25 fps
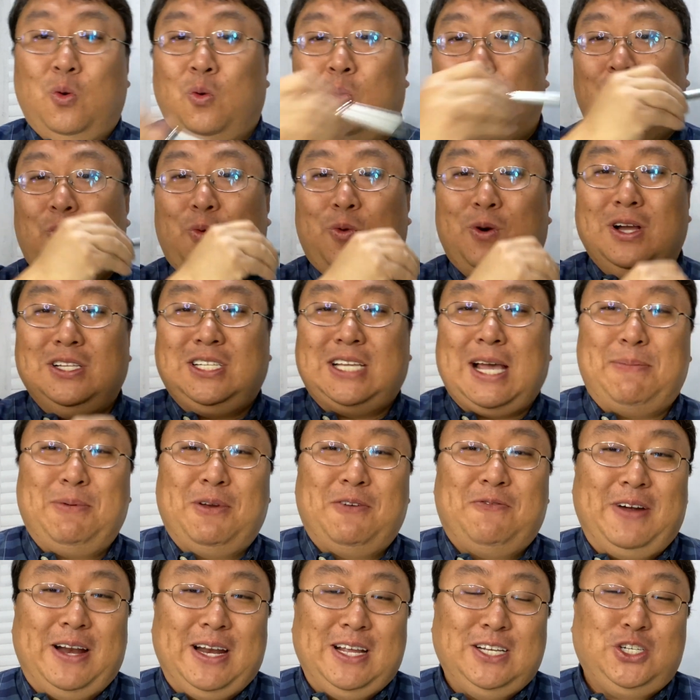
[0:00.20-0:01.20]
What's happening,
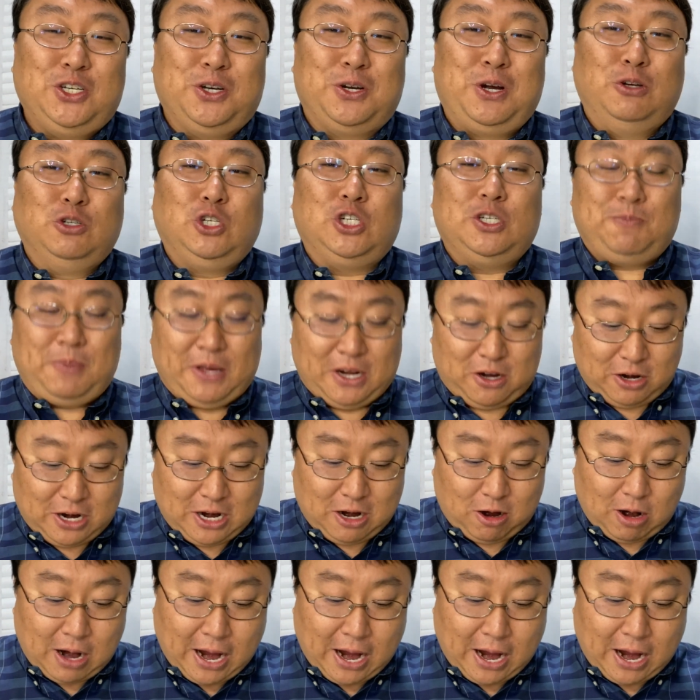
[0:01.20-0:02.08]
financial coaches? Peter here.